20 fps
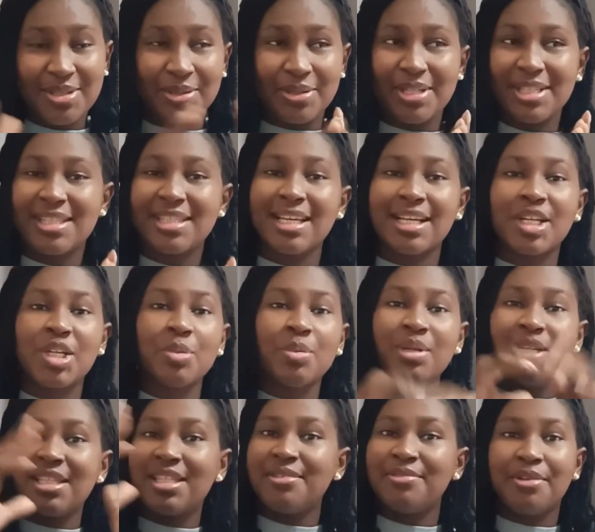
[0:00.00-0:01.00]
So it's a
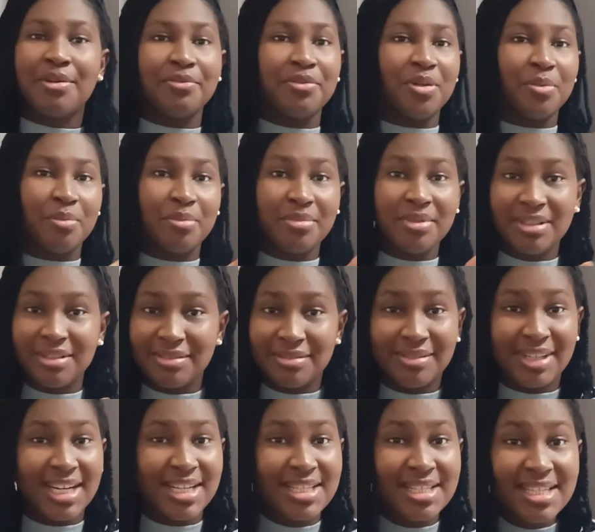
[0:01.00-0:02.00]
cumulative of your
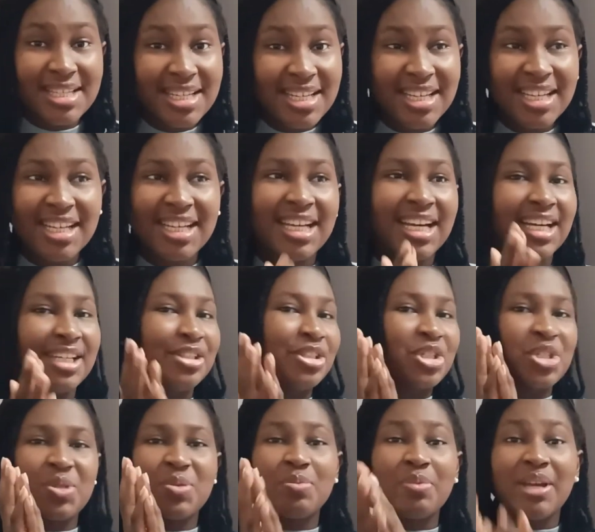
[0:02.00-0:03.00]
rent, and you
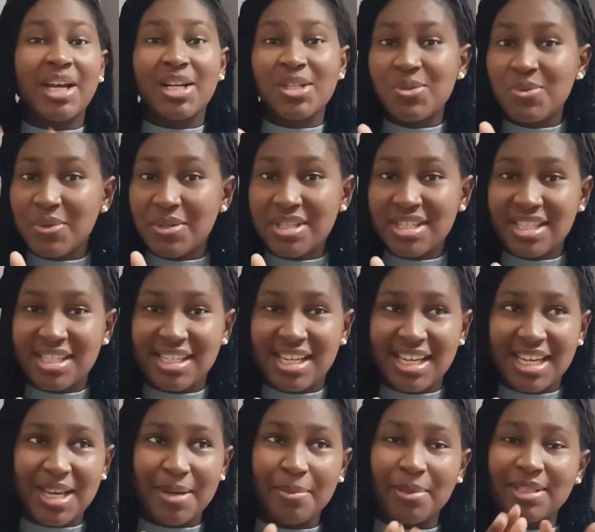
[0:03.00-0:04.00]
just pay at once in a
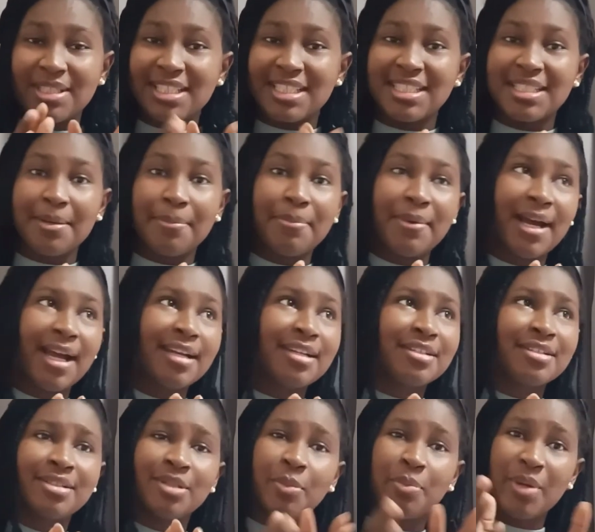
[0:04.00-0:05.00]
year. But in
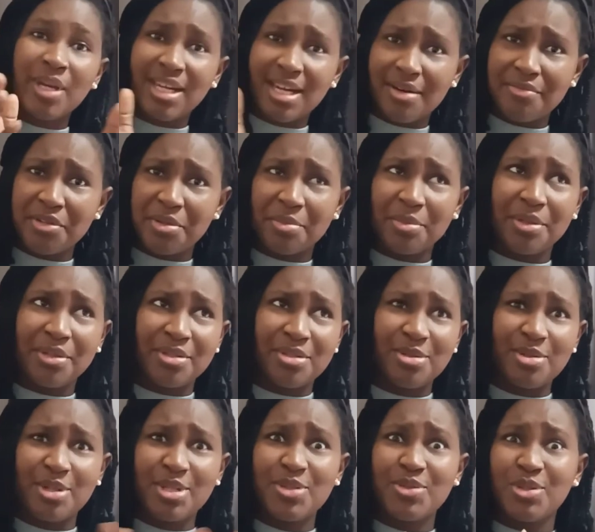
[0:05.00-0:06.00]
Japan, you're paying every month.
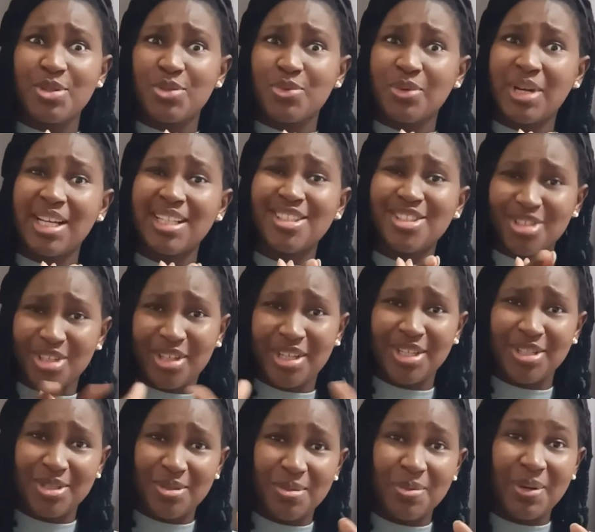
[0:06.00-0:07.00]
So this was quite
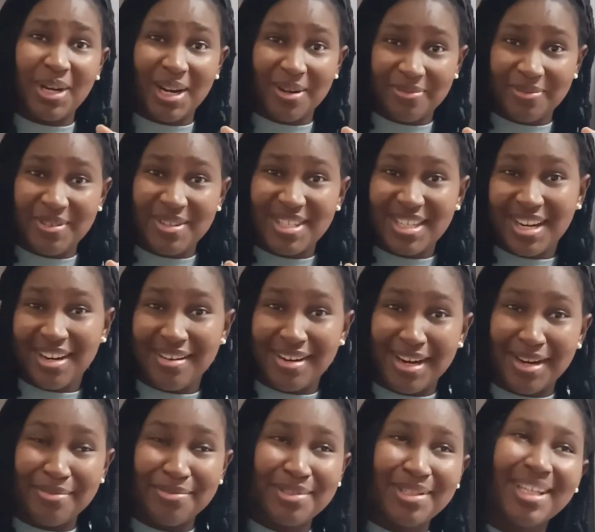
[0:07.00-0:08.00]
shocking to me when I first
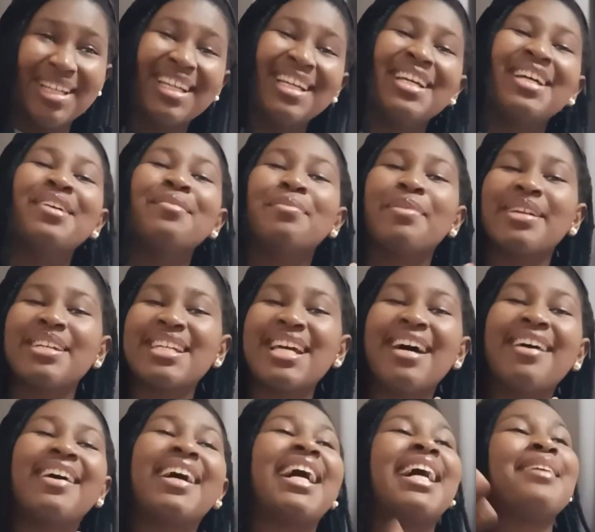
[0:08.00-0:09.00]
arrived. But
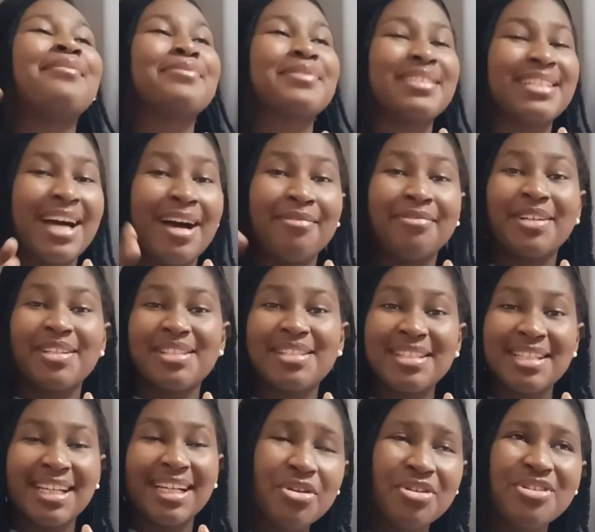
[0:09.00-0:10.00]
now I've
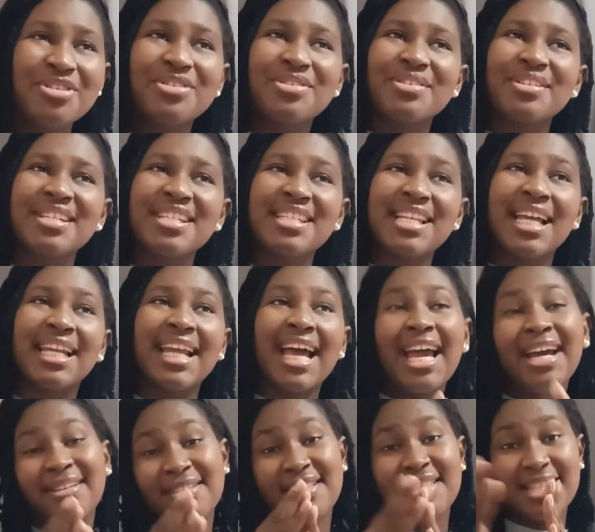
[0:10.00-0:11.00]
gotten used to it, and
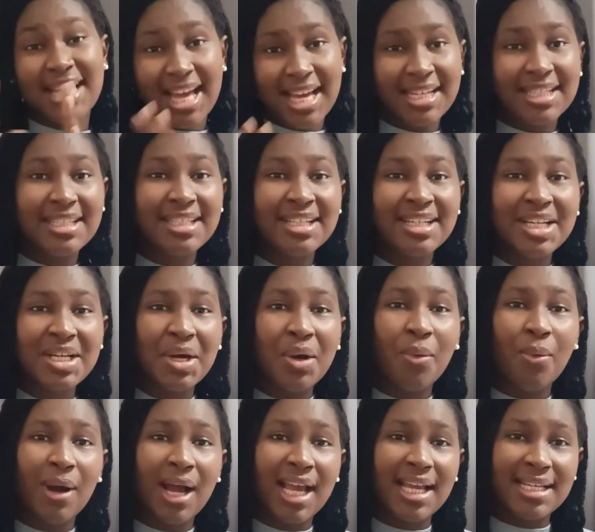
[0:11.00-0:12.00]
I understand
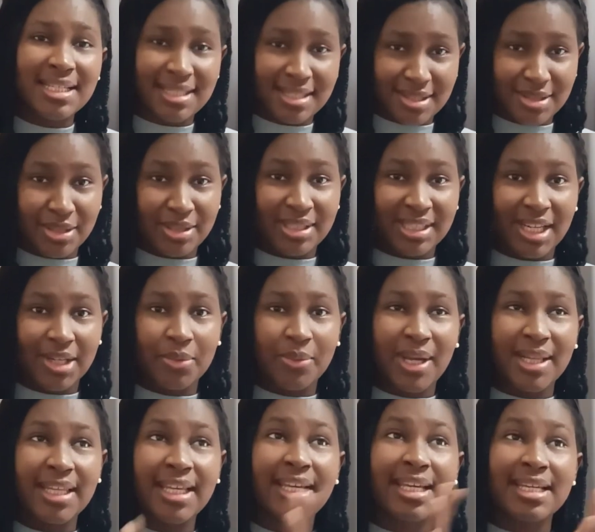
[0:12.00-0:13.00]
why it's done that way.
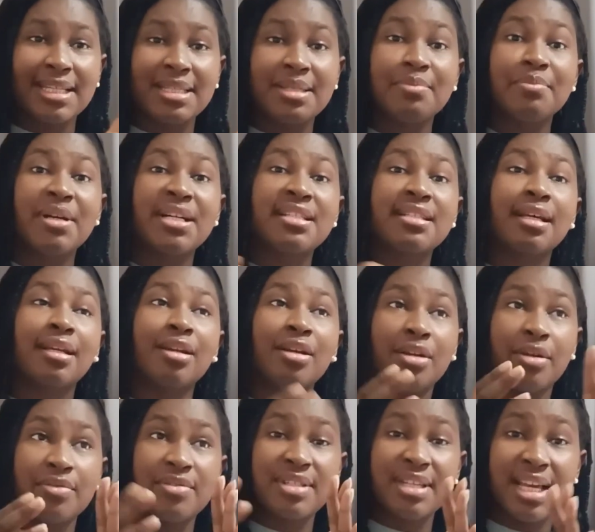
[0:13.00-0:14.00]
I think it makes a lot
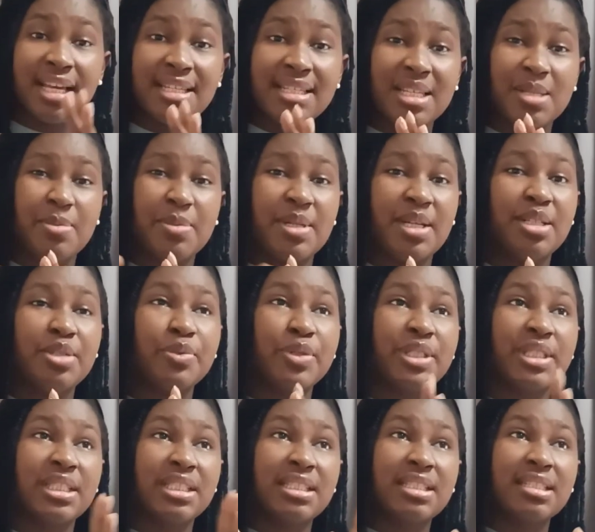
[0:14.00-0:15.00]
of sense, especially with